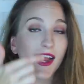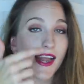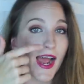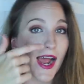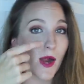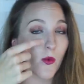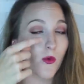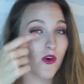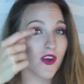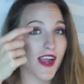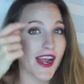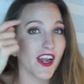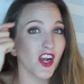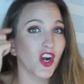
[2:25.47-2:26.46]
and I will
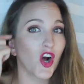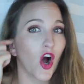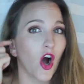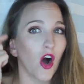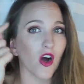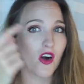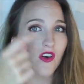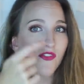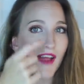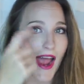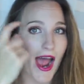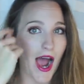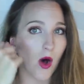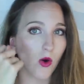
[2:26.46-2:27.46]
kind of carve
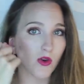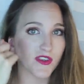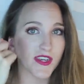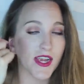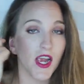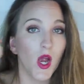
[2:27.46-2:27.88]
out